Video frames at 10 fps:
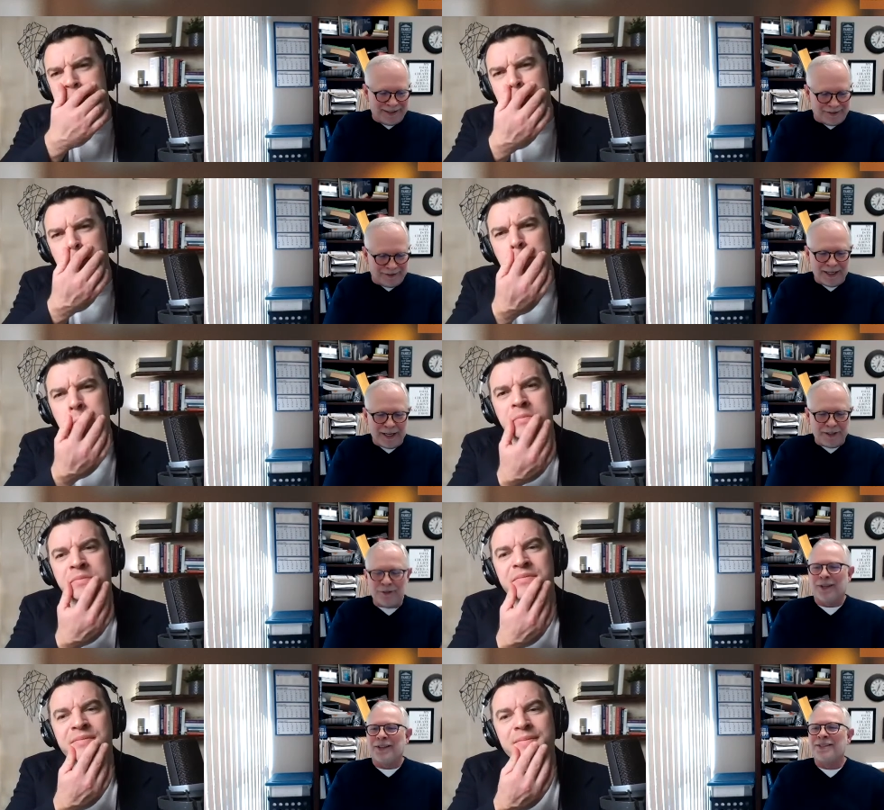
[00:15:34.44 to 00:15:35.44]
Speaker 1: I make enough
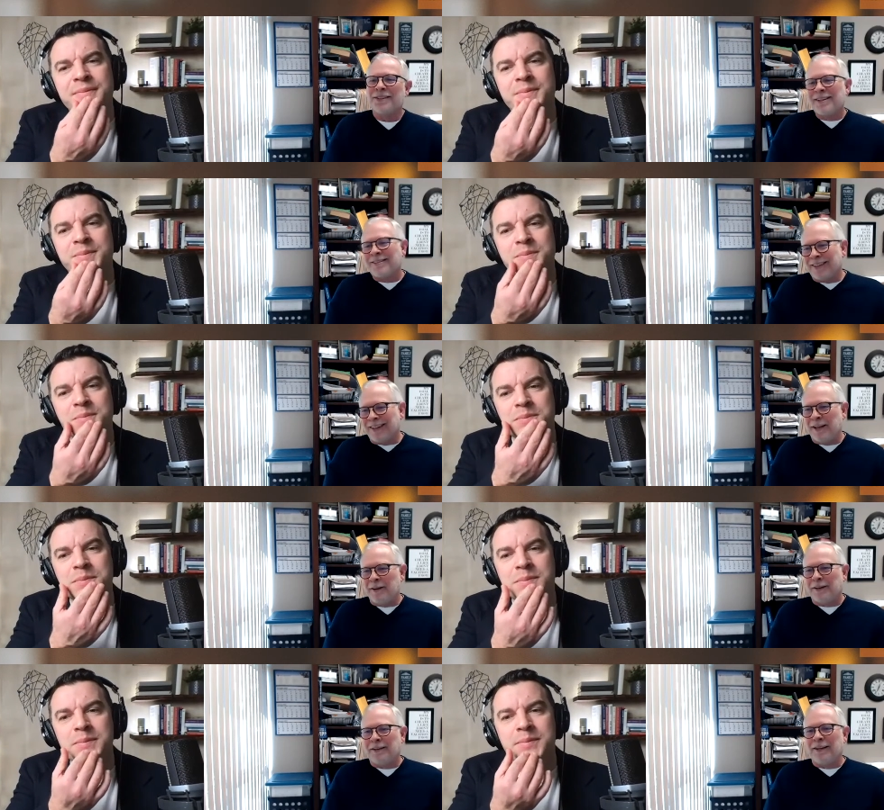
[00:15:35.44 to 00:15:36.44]
money? You know, can I do
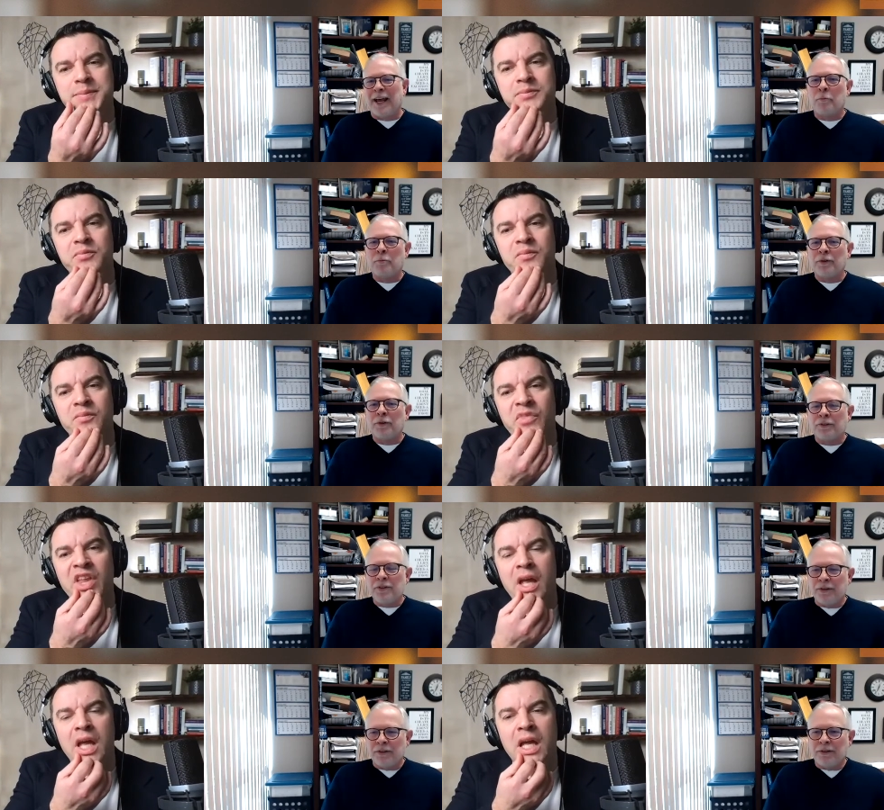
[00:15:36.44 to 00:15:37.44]
this? And
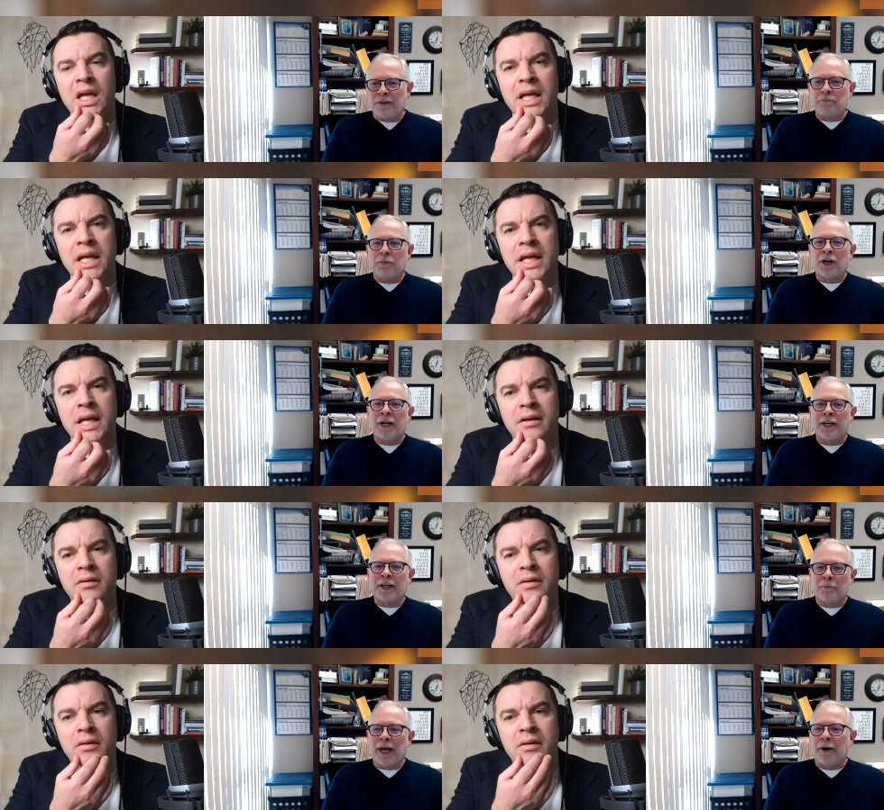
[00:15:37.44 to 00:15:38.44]
help
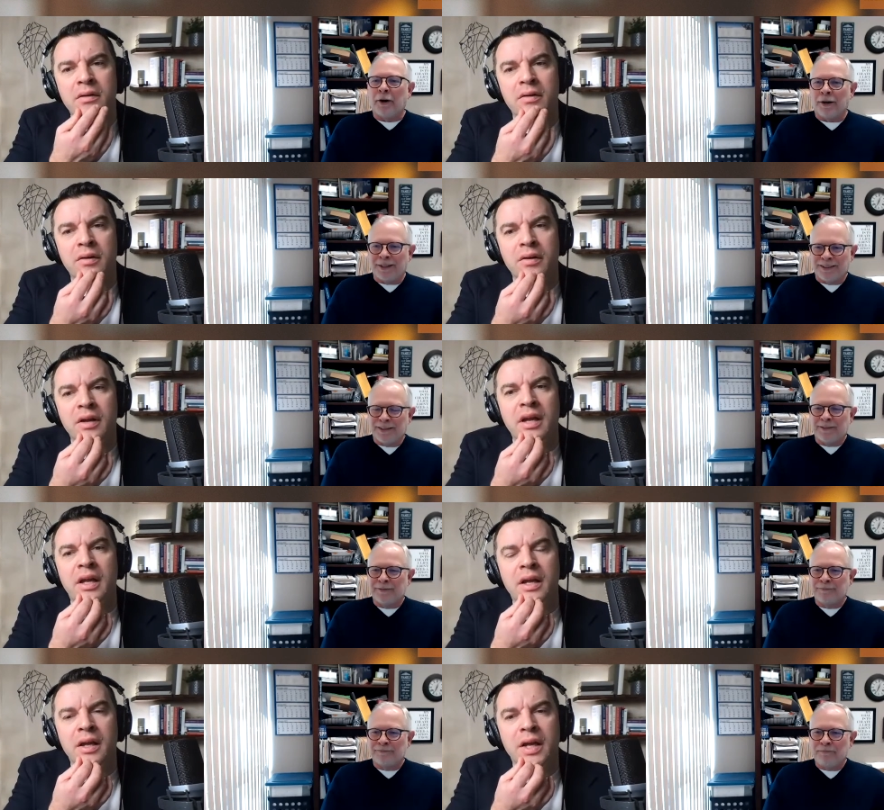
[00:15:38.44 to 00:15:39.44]
market it
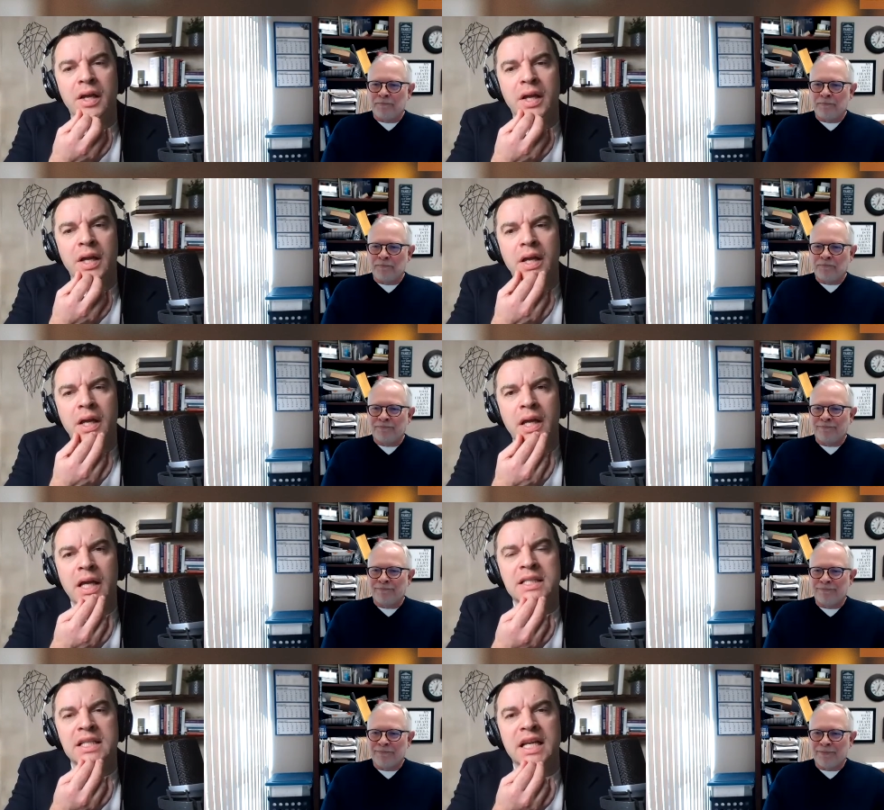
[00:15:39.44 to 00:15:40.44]
better.
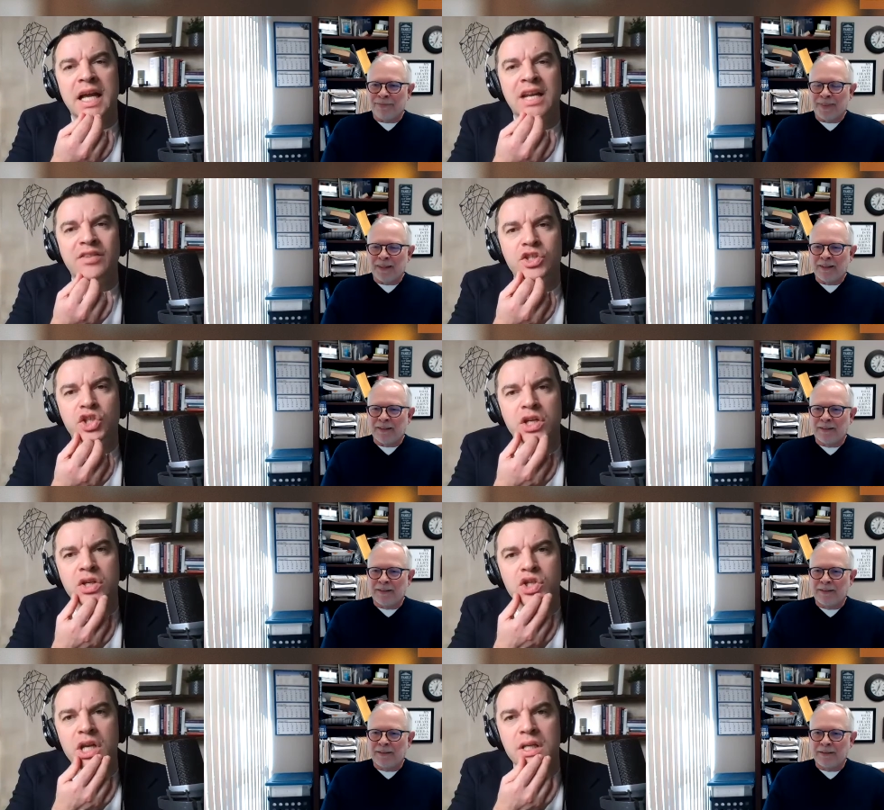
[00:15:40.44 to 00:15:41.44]
Speaker 2: Is it kind of a
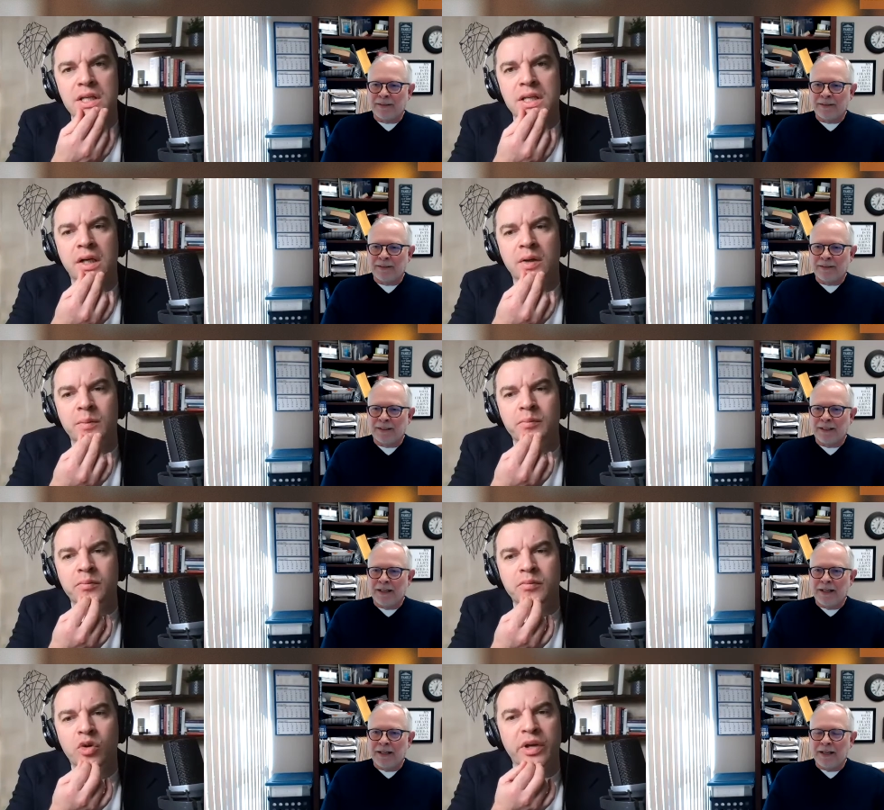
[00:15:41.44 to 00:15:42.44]
cheat sheet,
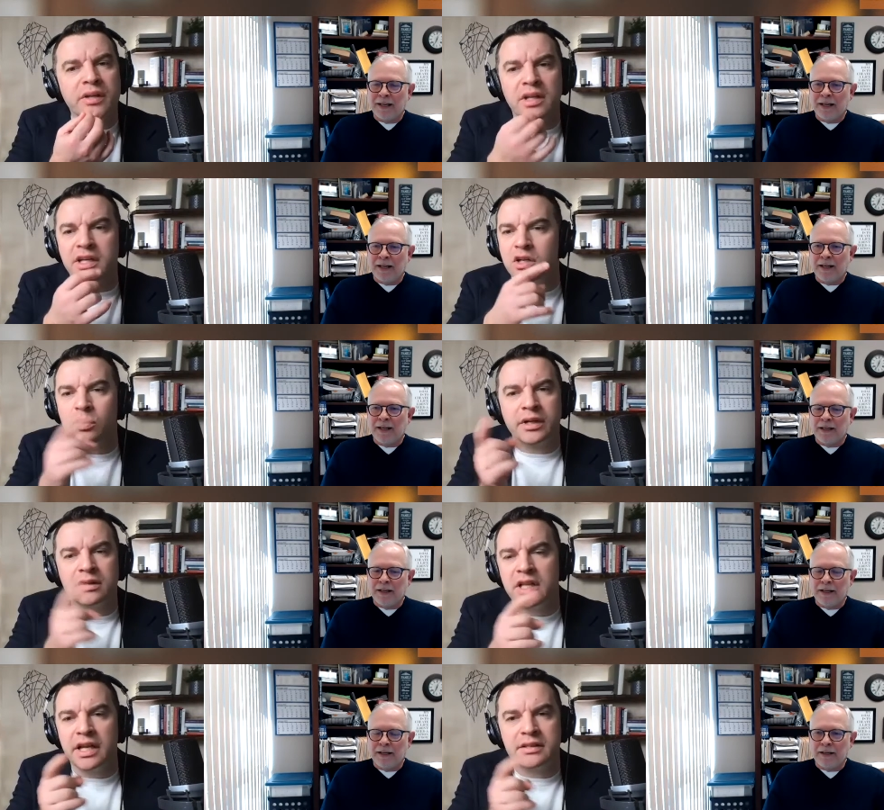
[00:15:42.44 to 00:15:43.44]
like a
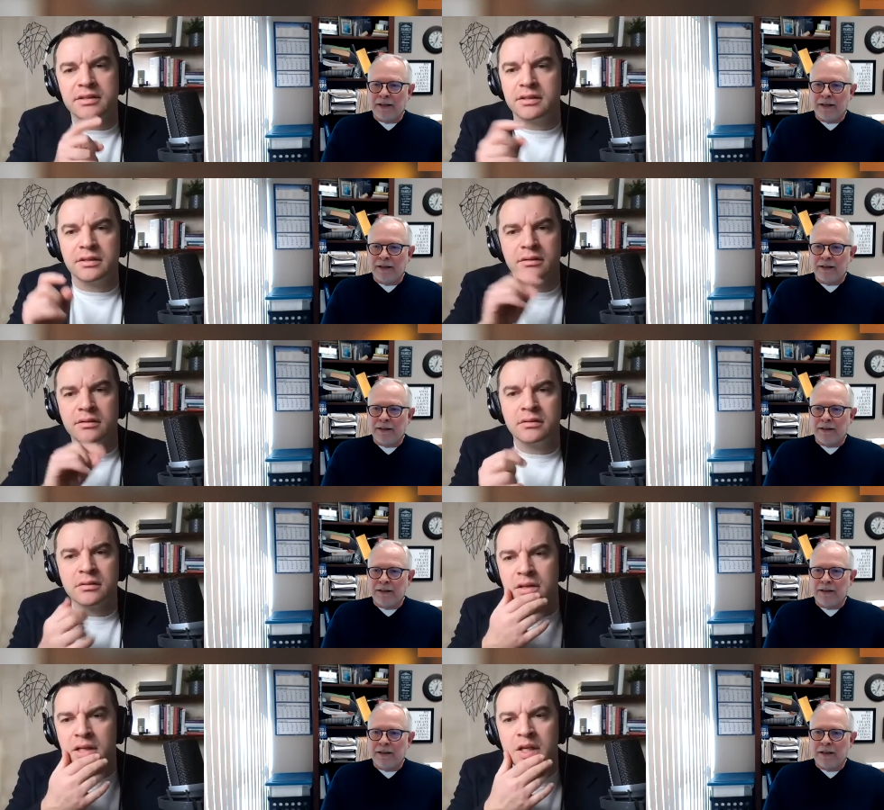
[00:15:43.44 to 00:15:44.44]
quick glance,
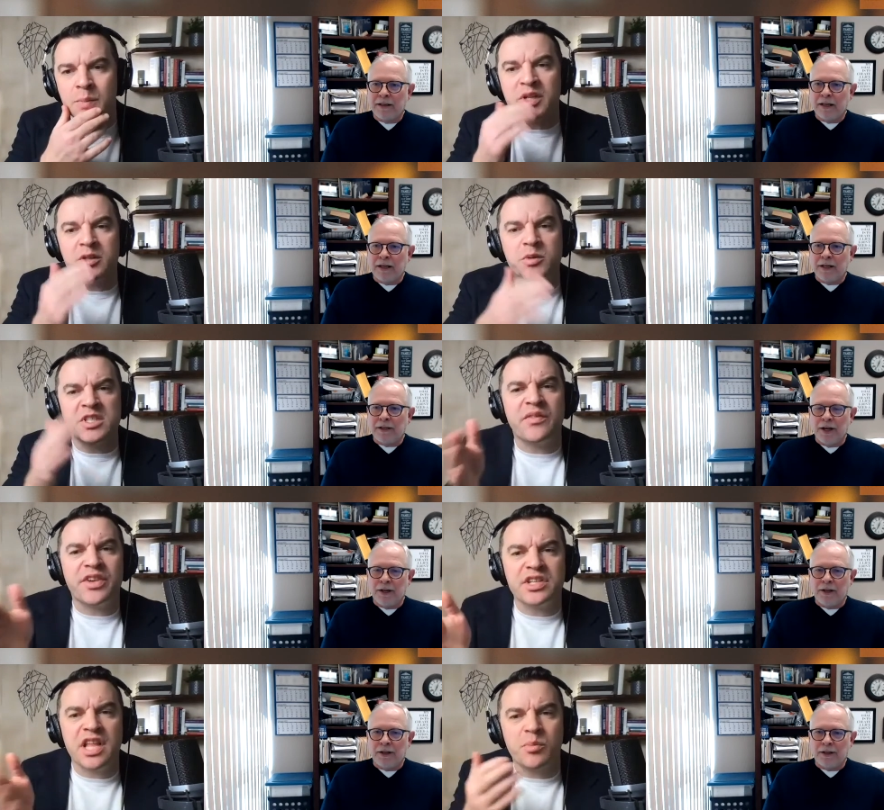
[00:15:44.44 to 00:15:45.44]
but
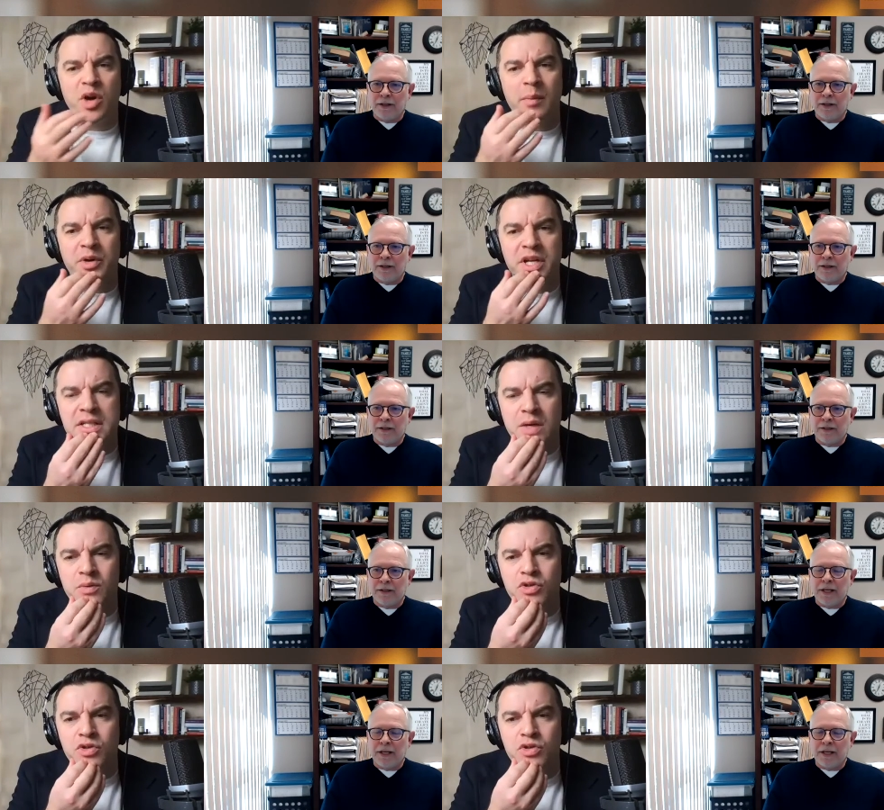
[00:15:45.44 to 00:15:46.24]
specific to that property? Is that